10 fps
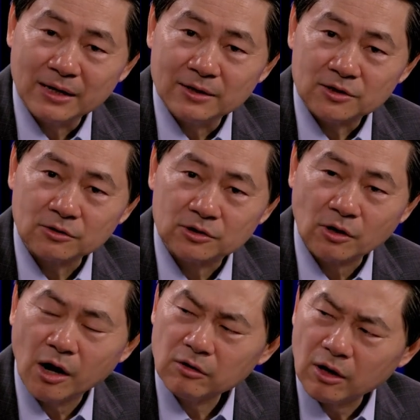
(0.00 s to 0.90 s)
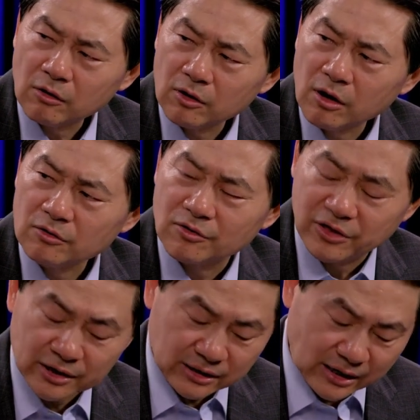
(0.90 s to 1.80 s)
So how long you
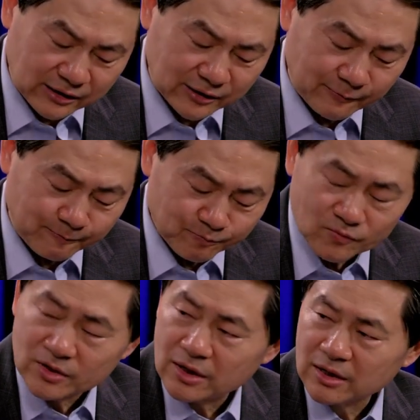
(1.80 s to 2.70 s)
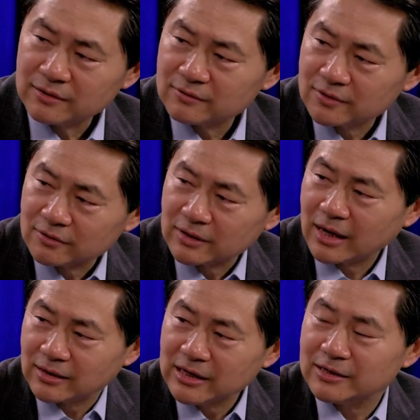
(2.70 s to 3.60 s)
think that, that
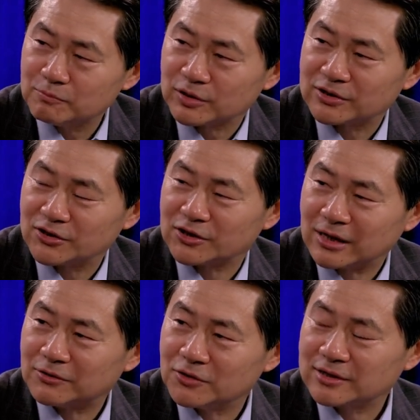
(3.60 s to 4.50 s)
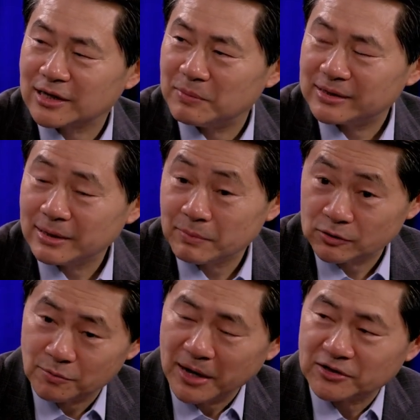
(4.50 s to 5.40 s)
leading position that U.S. can maintain, but
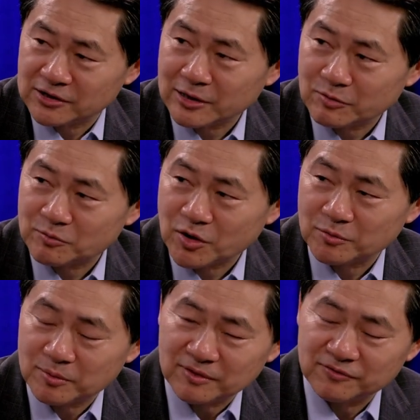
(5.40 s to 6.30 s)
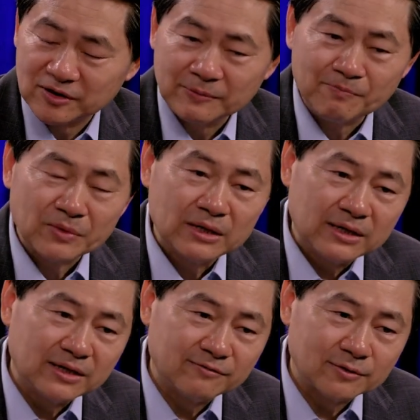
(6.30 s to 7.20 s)
you mentioned some of the problem
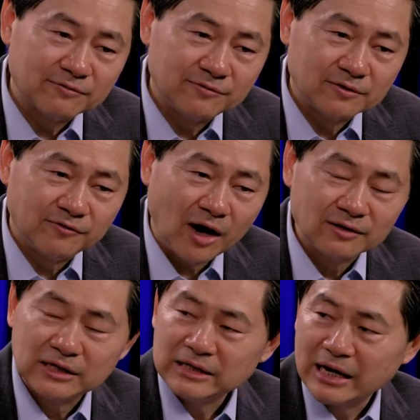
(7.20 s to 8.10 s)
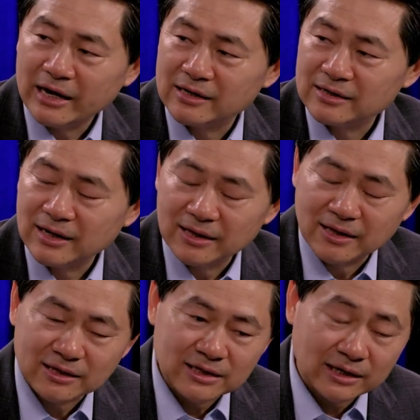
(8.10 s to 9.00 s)
of funding and
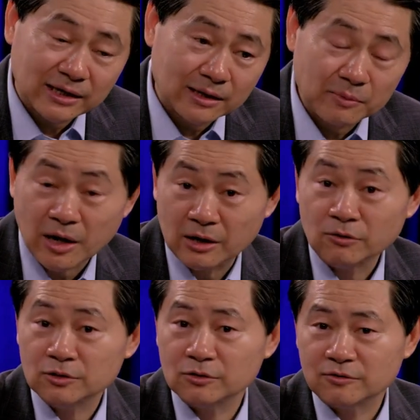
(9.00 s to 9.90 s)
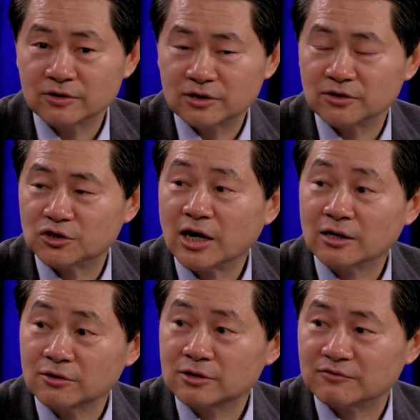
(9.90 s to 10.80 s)
things like that. I mean, I know universities in China
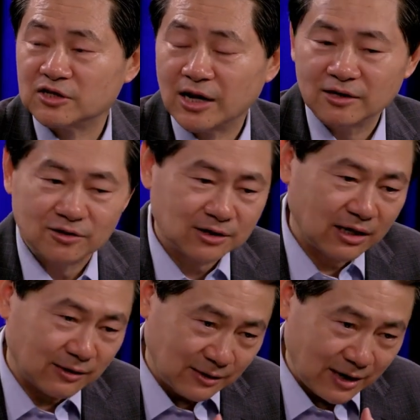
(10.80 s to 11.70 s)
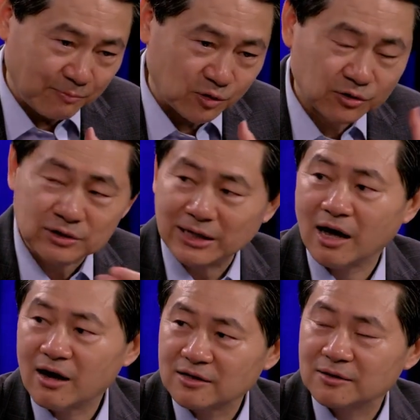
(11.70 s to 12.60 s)
also have challenges, like they have produced
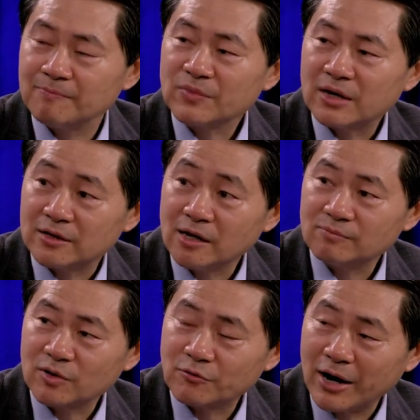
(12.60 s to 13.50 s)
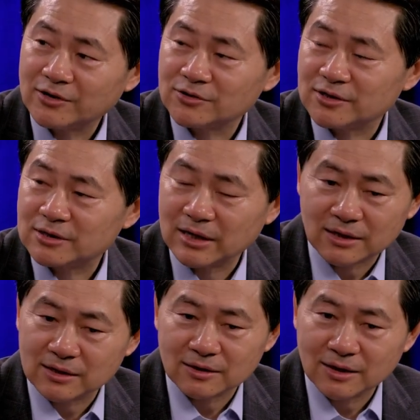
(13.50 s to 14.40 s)
large number of graduates,
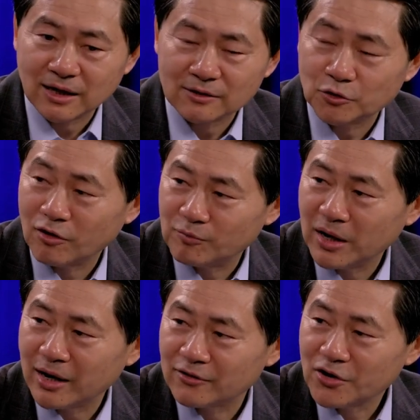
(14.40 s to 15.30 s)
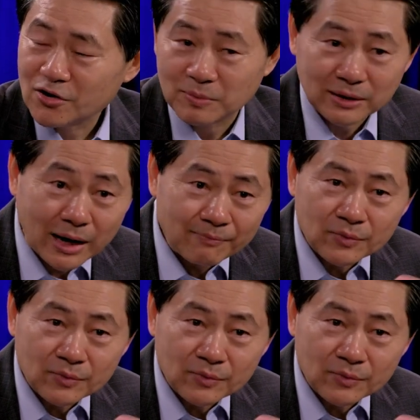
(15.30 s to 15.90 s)
like 12 million a year, but then...